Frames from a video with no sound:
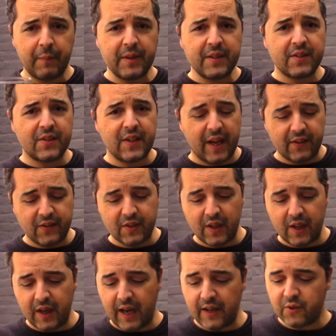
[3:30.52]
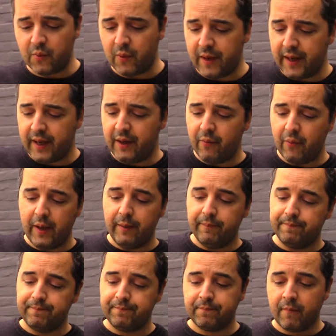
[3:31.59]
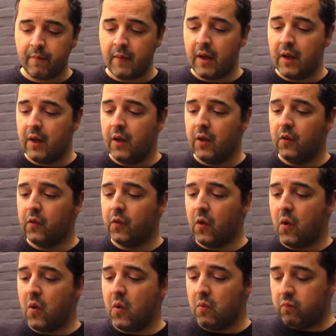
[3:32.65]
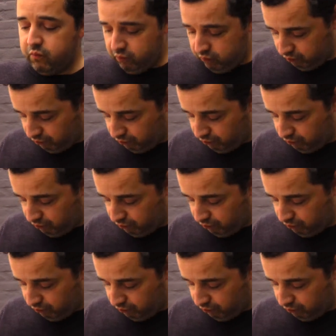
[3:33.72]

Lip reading: but it's nice, a nice one anyway. So